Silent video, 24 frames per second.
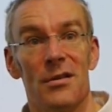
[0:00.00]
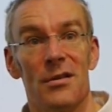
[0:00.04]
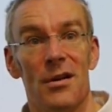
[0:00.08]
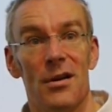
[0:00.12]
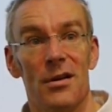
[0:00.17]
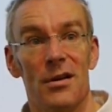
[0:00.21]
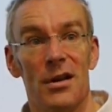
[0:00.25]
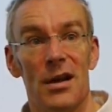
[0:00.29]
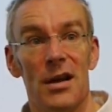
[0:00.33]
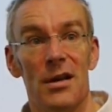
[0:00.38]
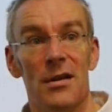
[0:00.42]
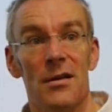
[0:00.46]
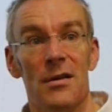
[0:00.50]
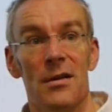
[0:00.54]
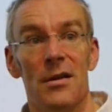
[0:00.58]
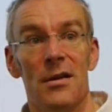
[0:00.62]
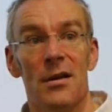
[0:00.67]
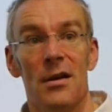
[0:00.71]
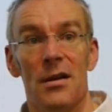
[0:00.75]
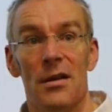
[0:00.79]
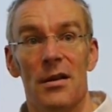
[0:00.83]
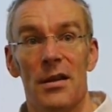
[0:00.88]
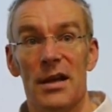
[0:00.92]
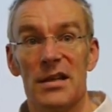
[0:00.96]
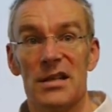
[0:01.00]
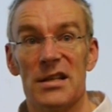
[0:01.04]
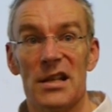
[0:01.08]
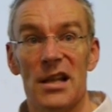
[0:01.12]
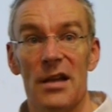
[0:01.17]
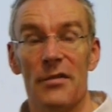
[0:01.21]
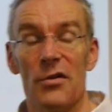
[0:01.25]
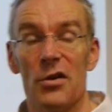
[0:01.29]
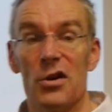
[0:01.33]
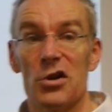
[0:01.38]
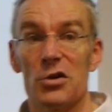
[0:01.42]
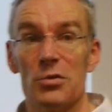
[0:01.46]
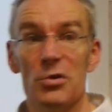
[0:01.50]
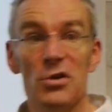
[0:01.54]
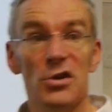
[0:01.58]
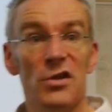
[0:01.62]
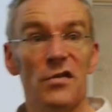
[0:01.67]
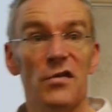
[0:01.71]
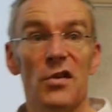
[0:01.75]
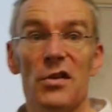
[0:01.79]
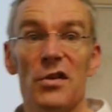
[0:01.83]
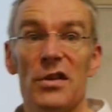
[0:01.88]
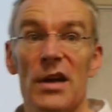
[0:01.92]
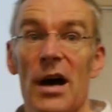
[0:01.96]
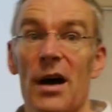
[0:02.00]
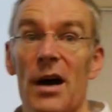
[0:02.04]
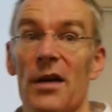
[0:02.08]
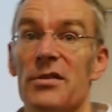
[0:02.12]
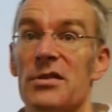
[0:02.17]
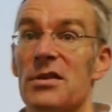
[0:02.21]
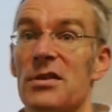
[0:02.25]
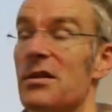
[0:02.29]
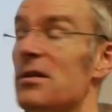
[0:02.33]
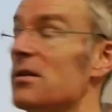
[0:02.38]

Okay, that's clever because once you've done that,